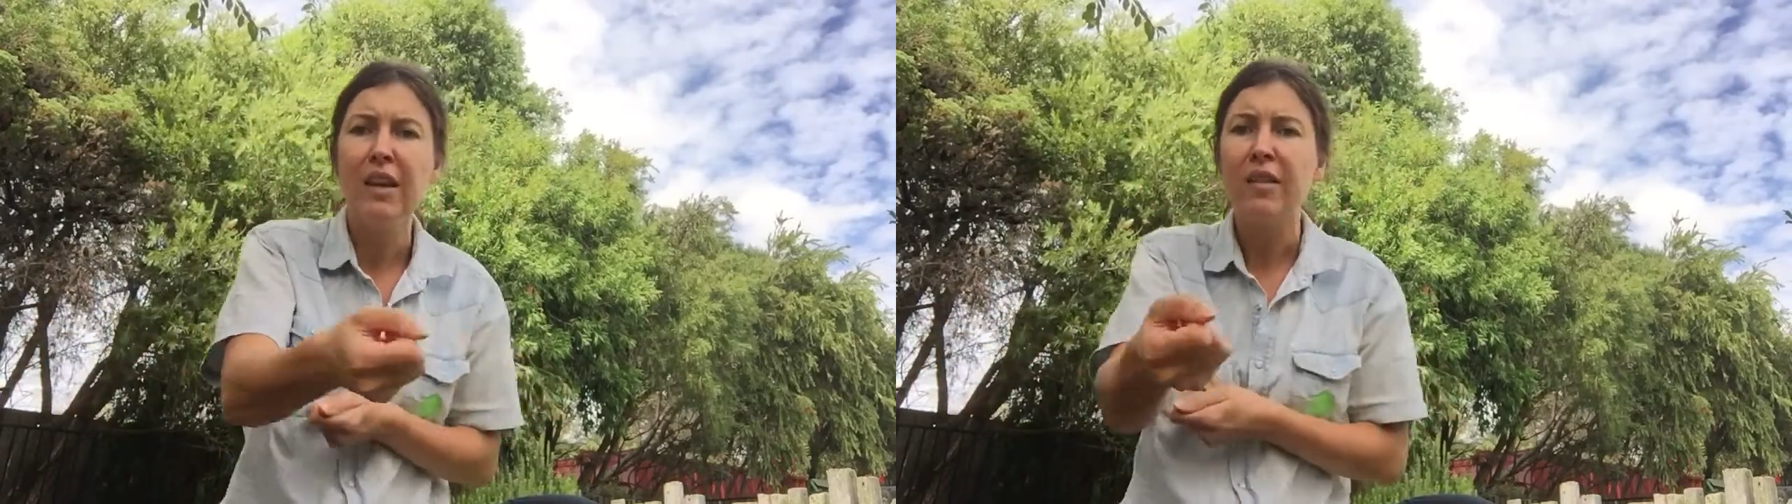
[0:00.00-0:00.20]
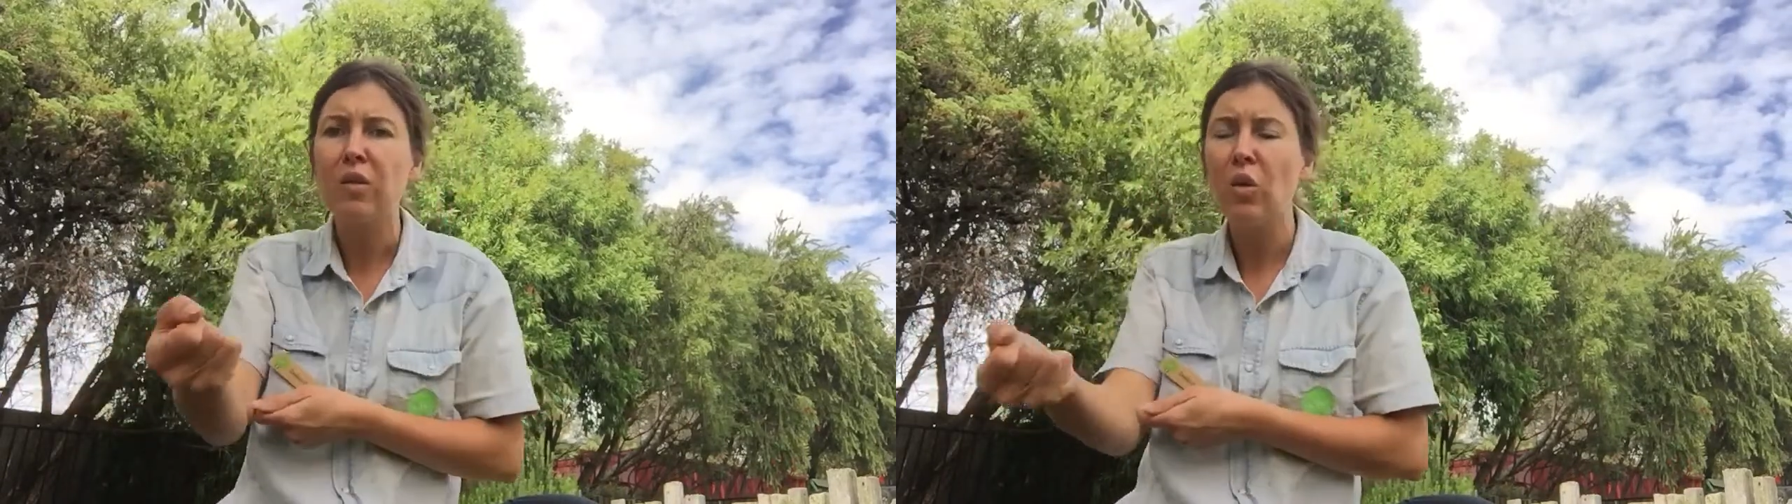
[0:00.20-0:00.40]

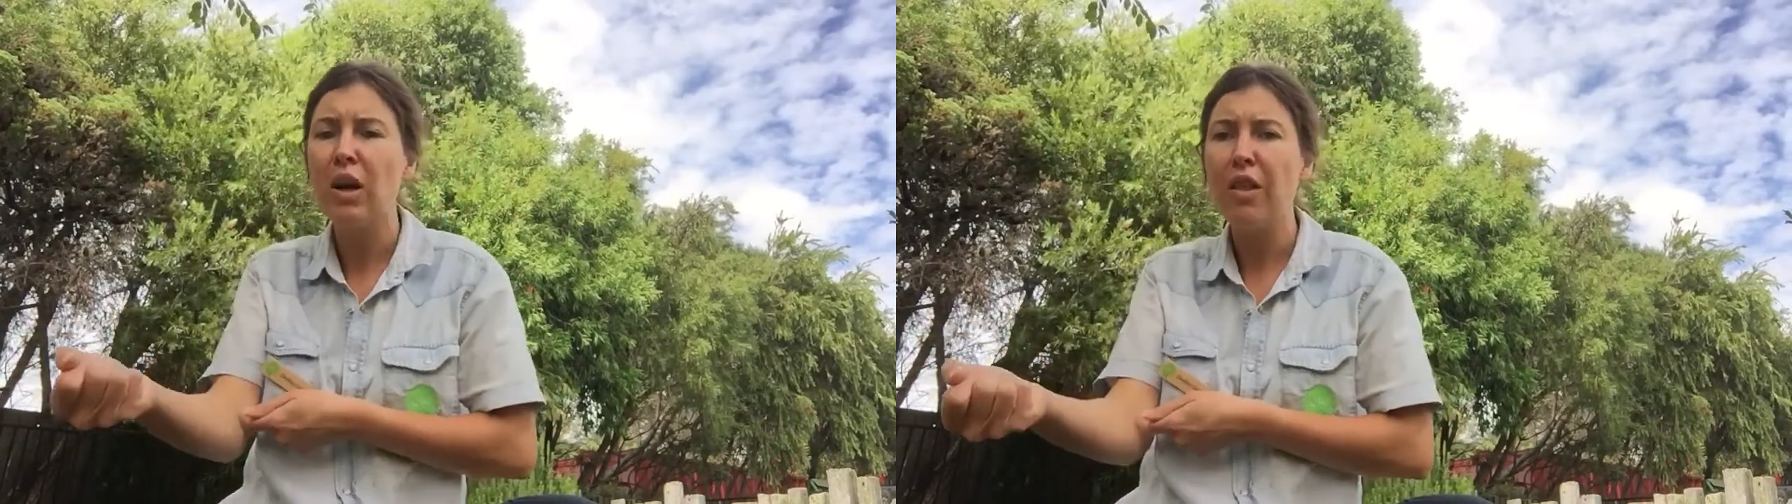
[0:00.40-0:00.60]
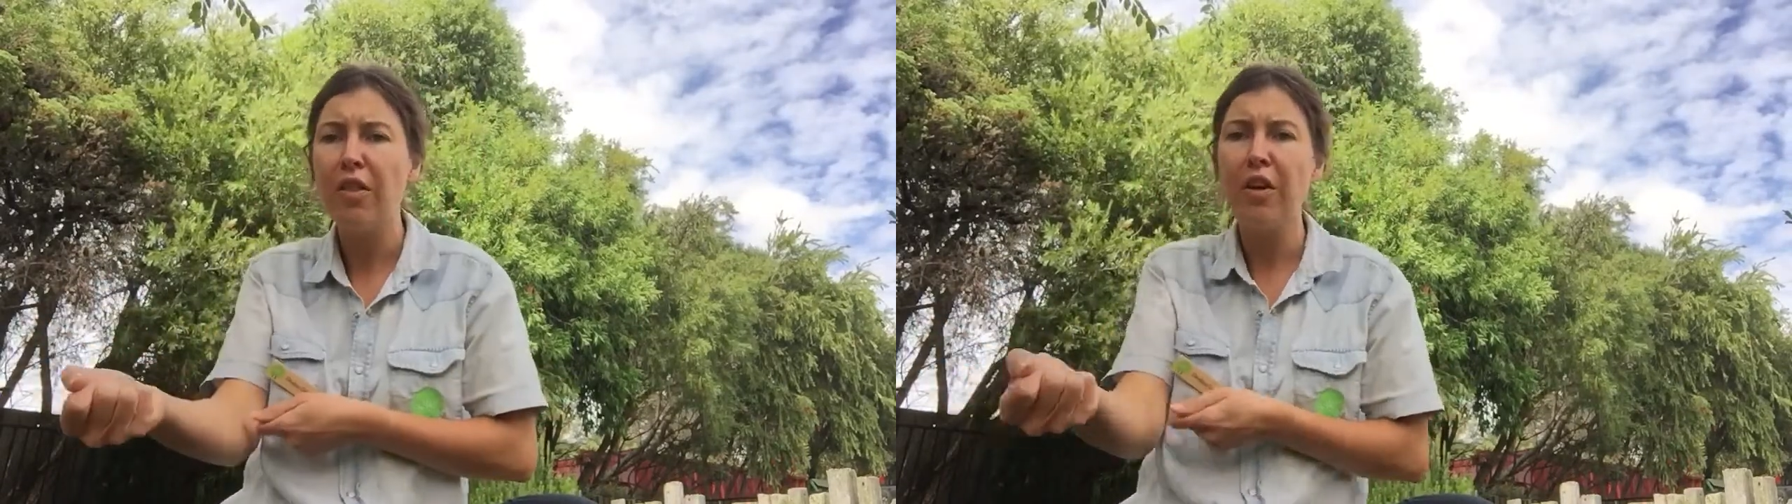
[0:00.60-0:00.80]

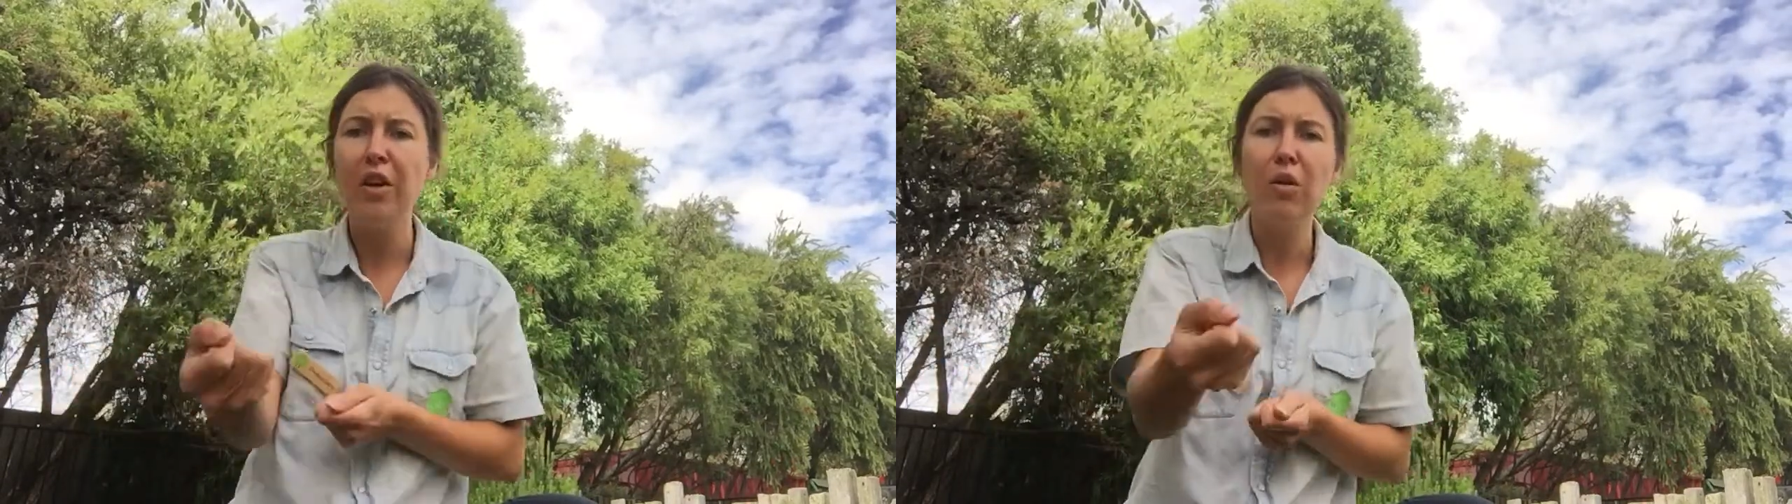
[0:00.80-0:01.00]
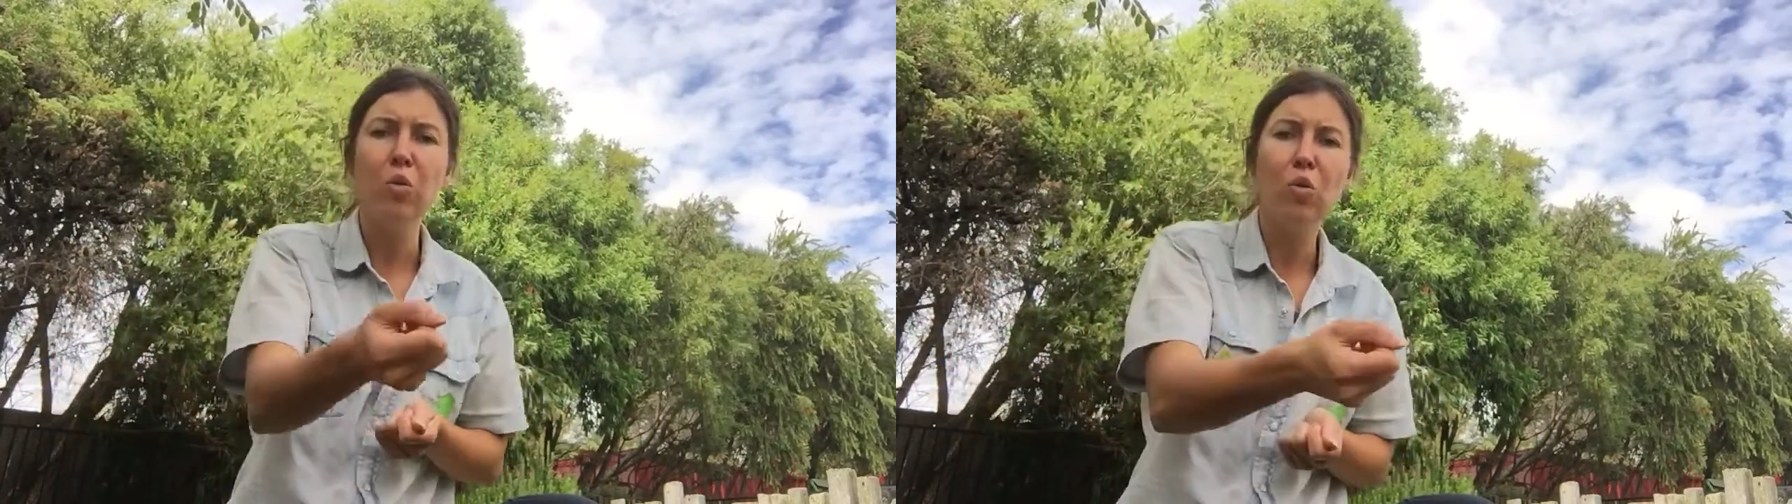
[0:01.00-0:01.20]
squirt
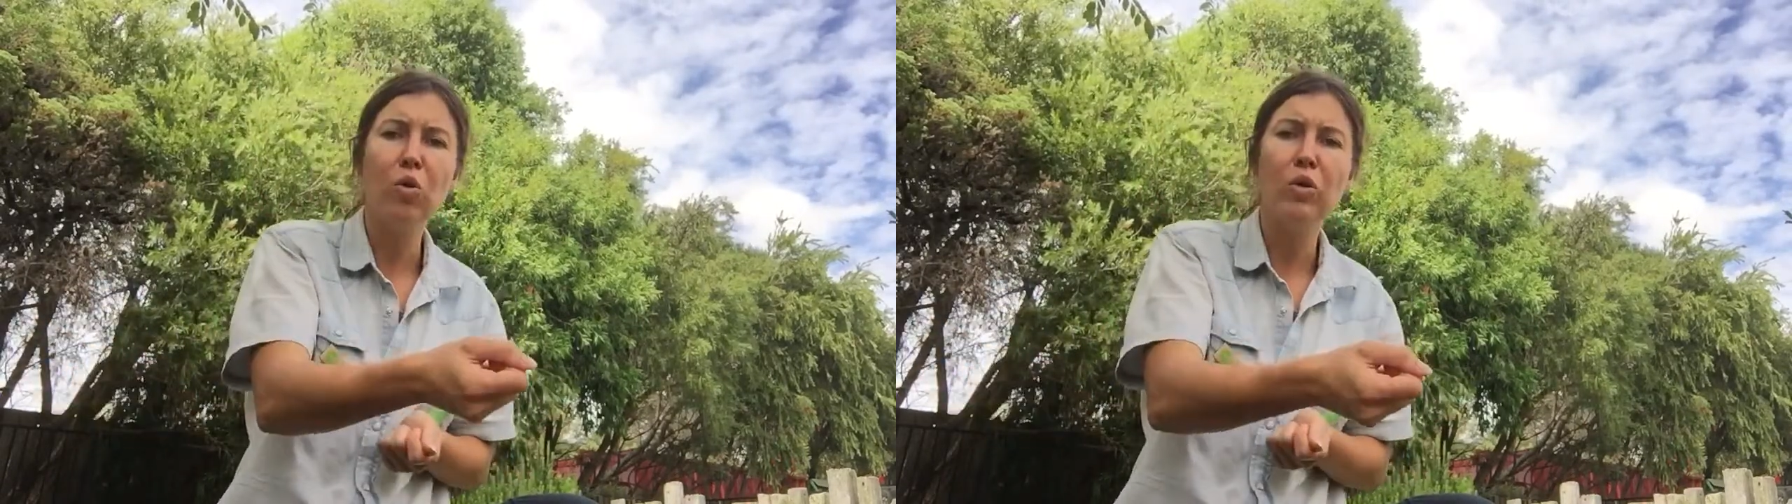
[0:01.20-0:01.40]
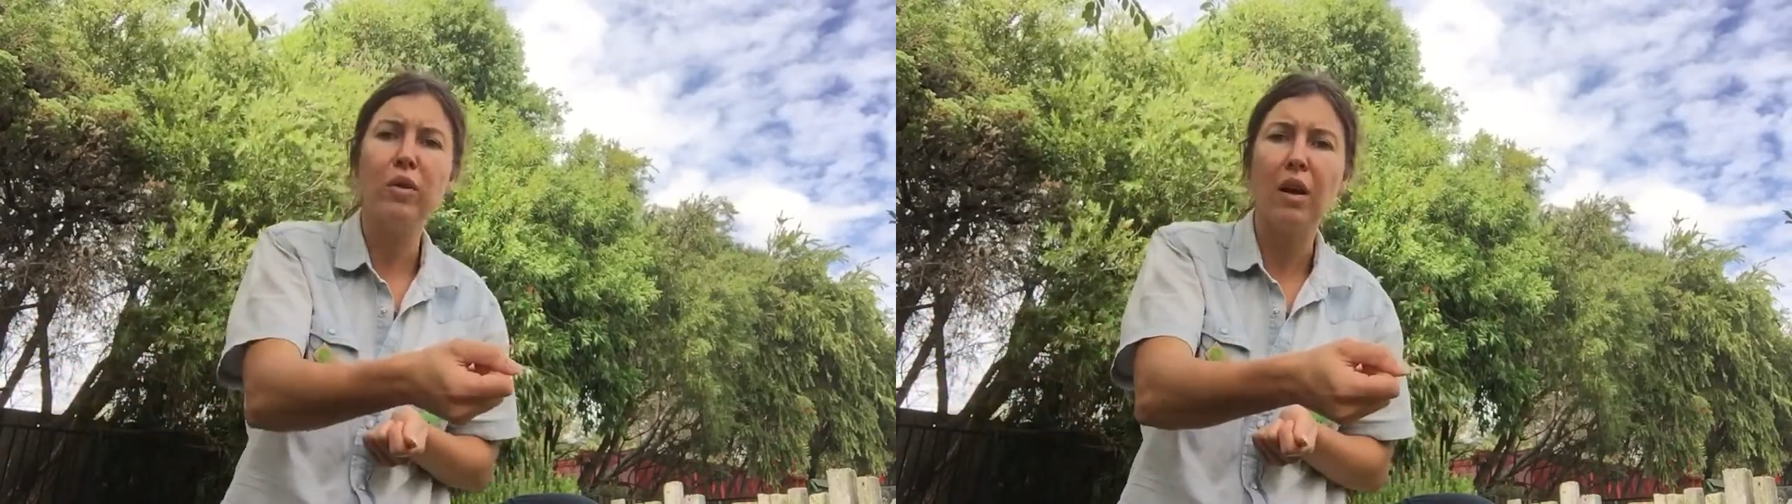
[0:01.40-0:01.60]
the
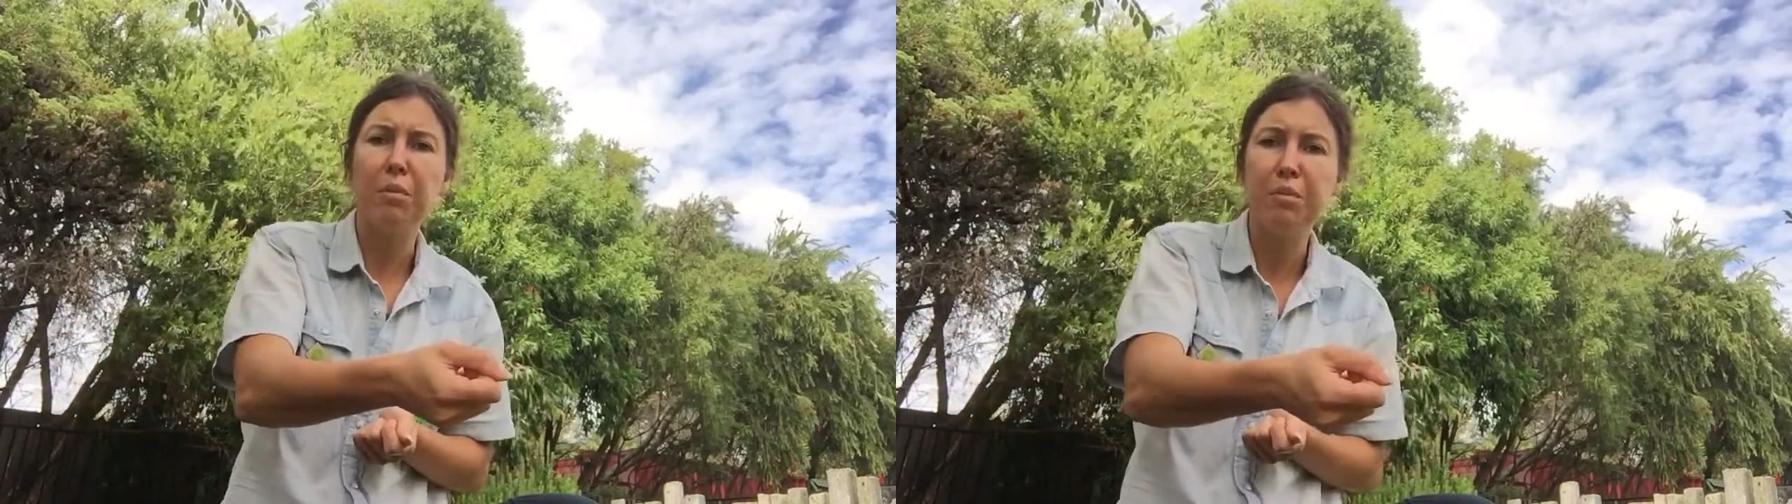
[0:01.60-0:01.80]
water.